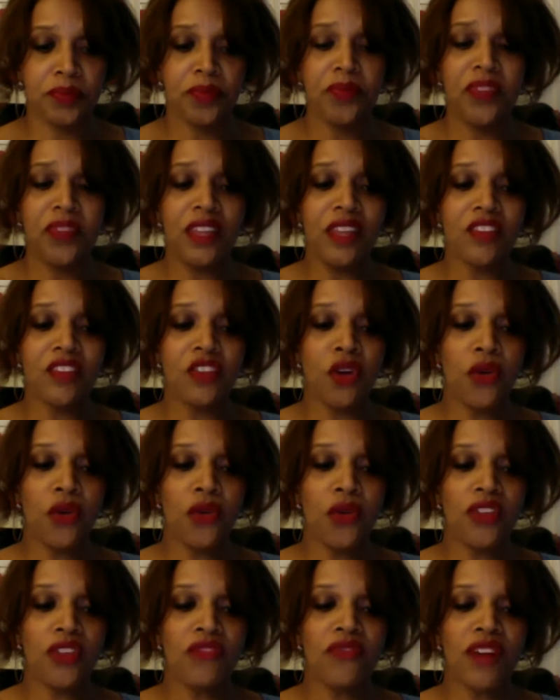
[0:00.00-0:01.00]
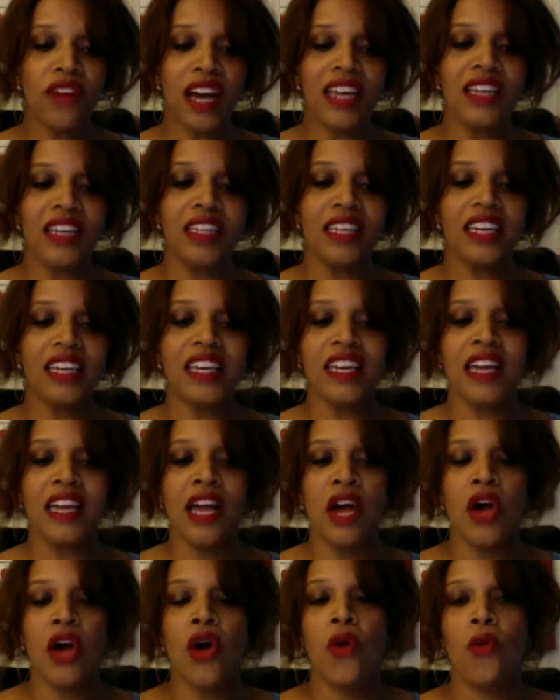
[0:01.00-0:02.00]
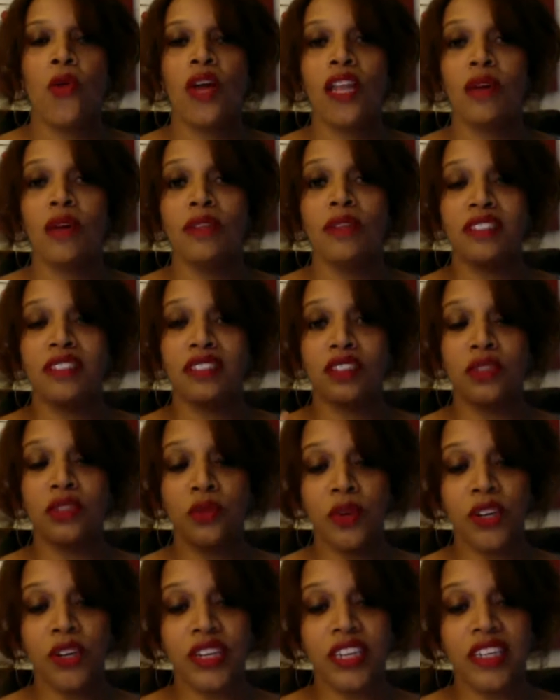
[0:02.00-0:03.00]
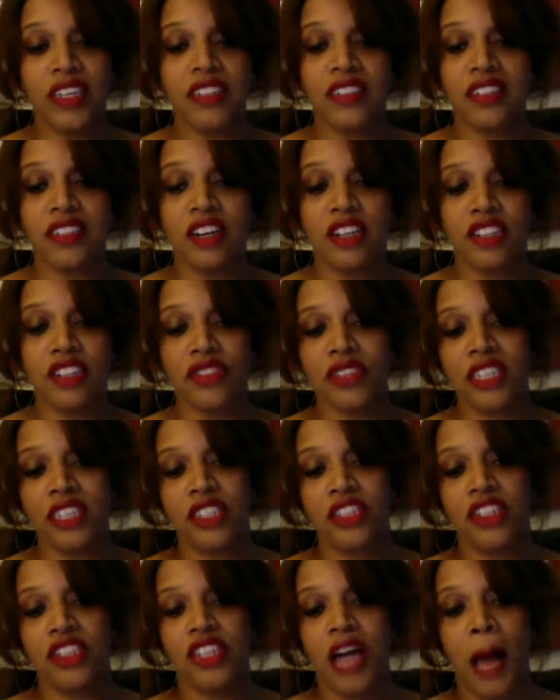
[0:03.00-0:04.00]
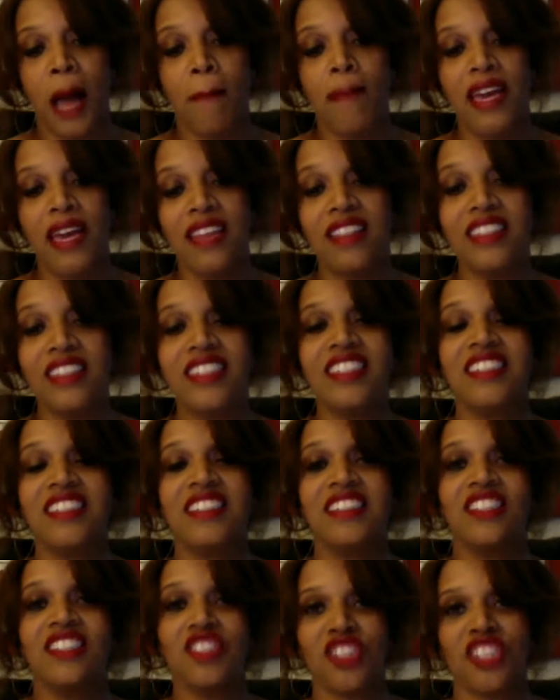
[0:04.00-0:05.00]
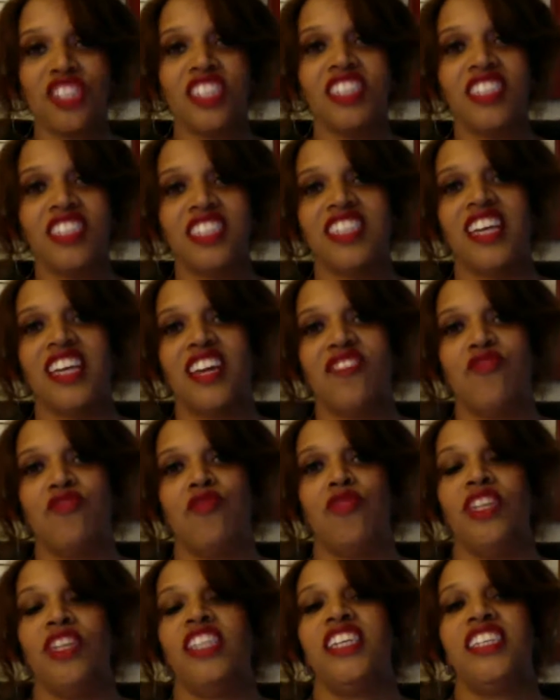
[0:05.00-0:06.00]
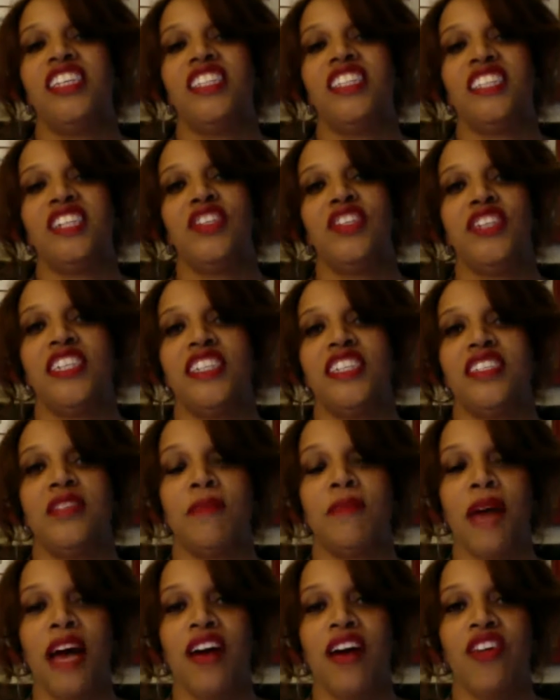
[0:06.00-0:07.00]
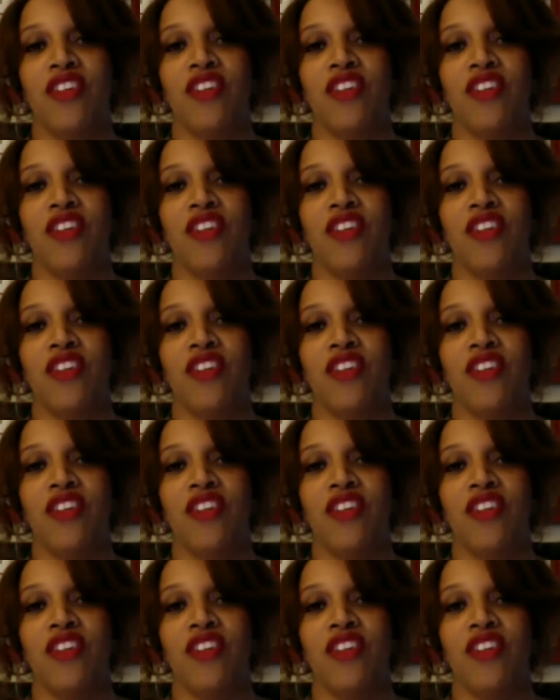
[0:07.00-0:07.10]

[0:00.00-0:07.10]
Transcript: So then finally, while I was still working as an art director, I made the decision to get really serious about